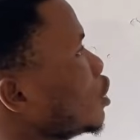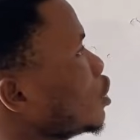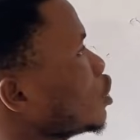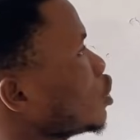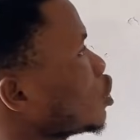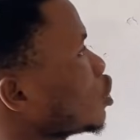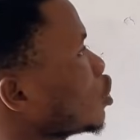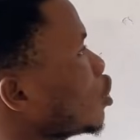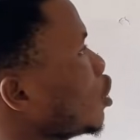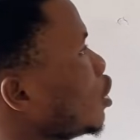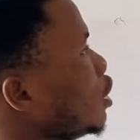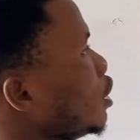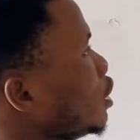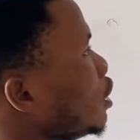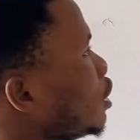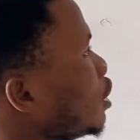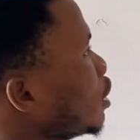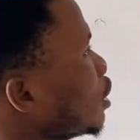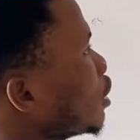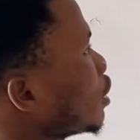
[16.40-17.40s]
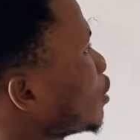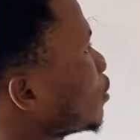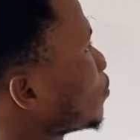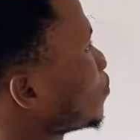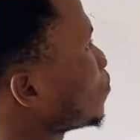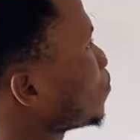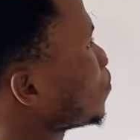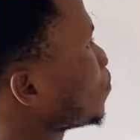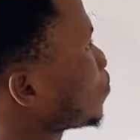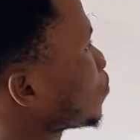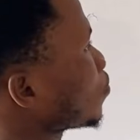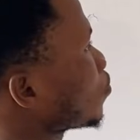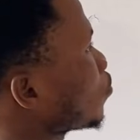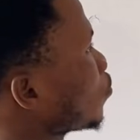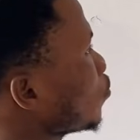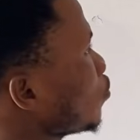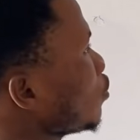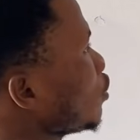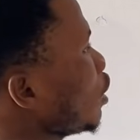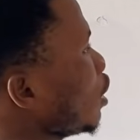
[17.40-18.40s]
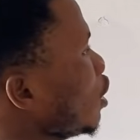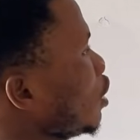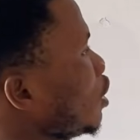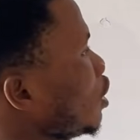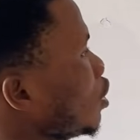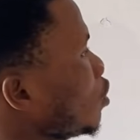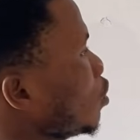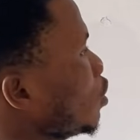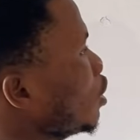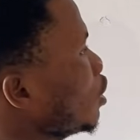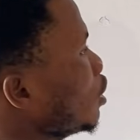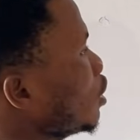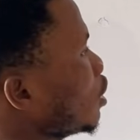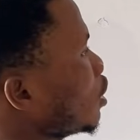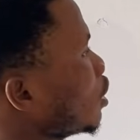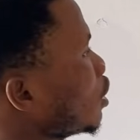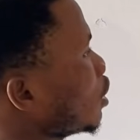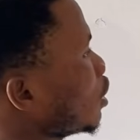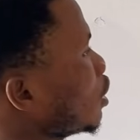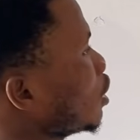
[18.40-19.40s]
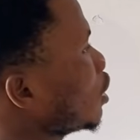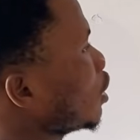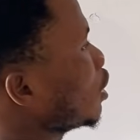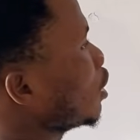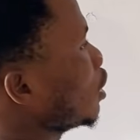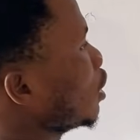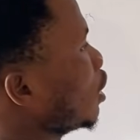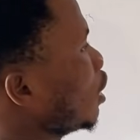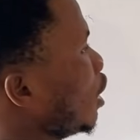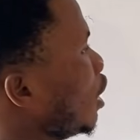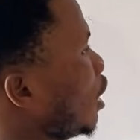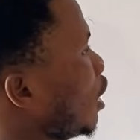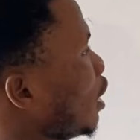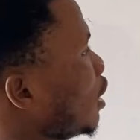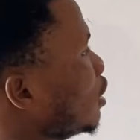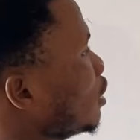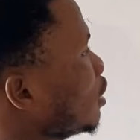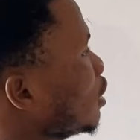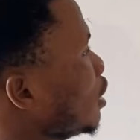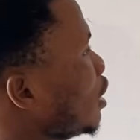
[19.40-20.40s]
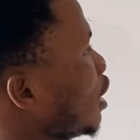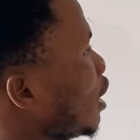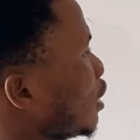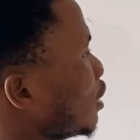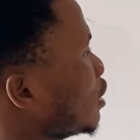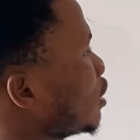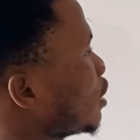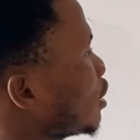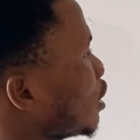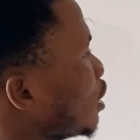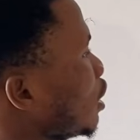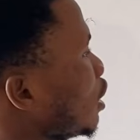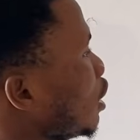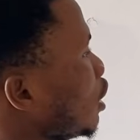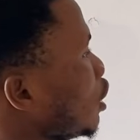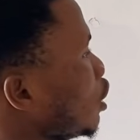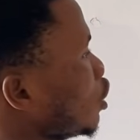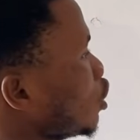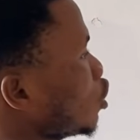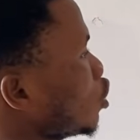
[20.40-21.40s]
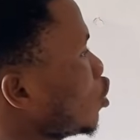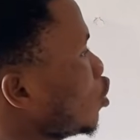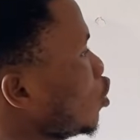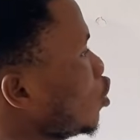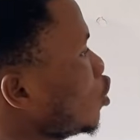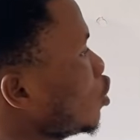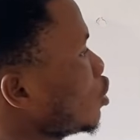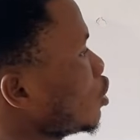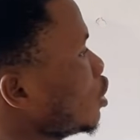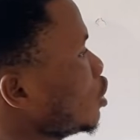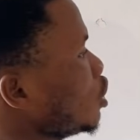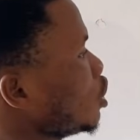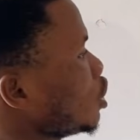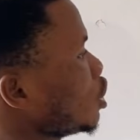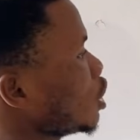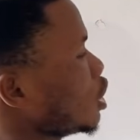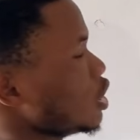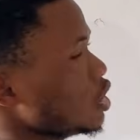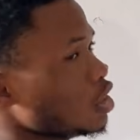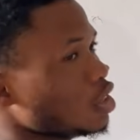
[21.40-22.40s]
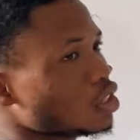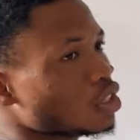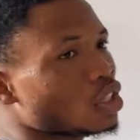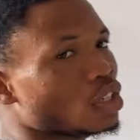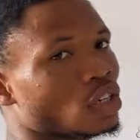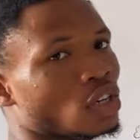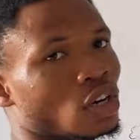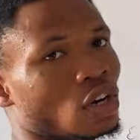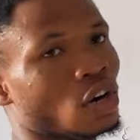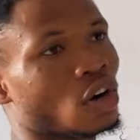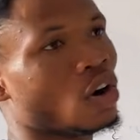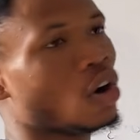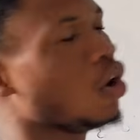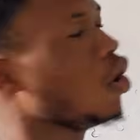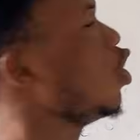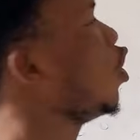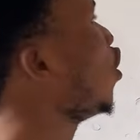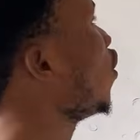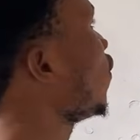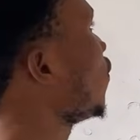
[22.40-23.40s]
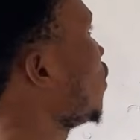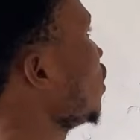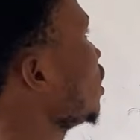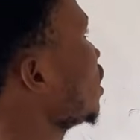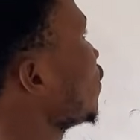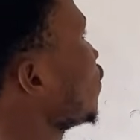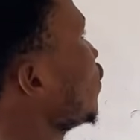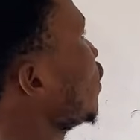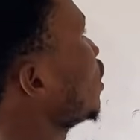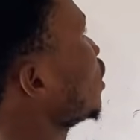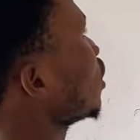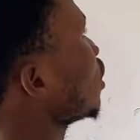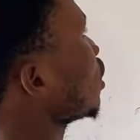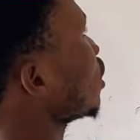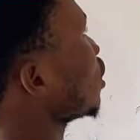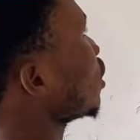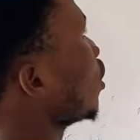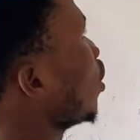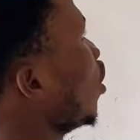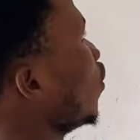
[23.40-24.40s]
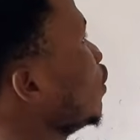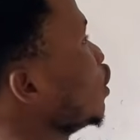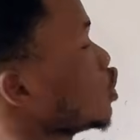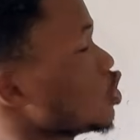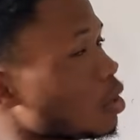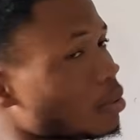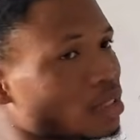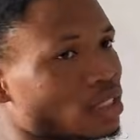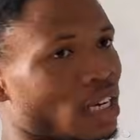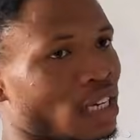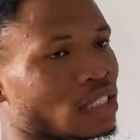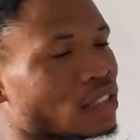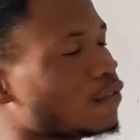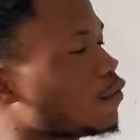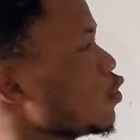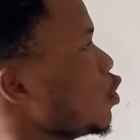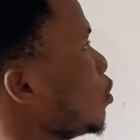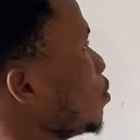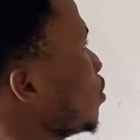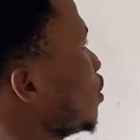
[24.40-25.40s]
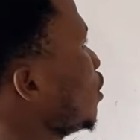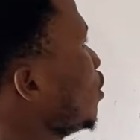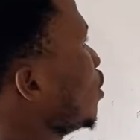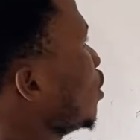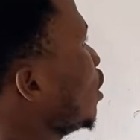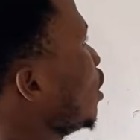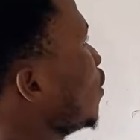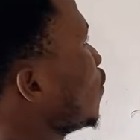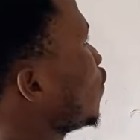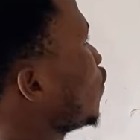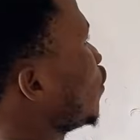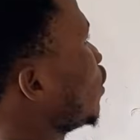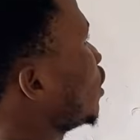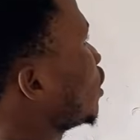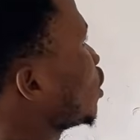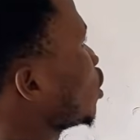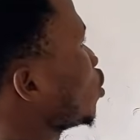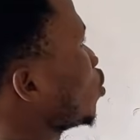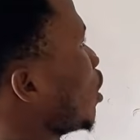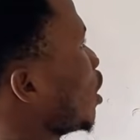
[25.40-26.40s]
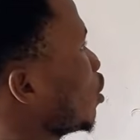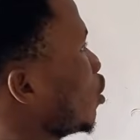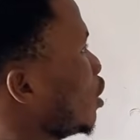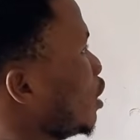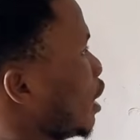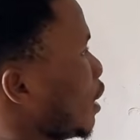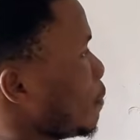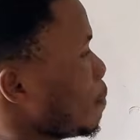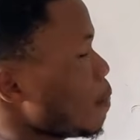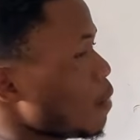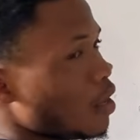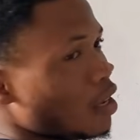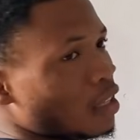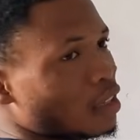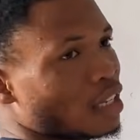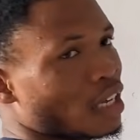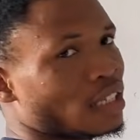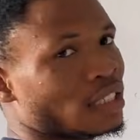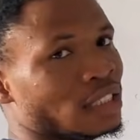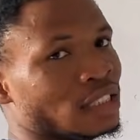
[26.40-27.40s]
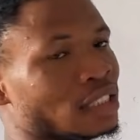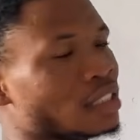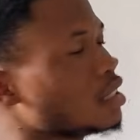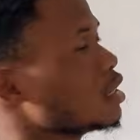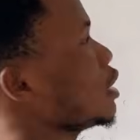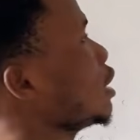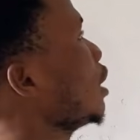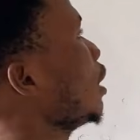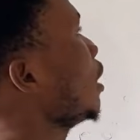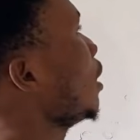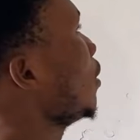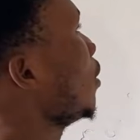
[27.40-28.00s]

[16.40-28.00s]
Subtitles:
solid, liquid, and gas. So the change of this phase of a substance from a phase to another, that is,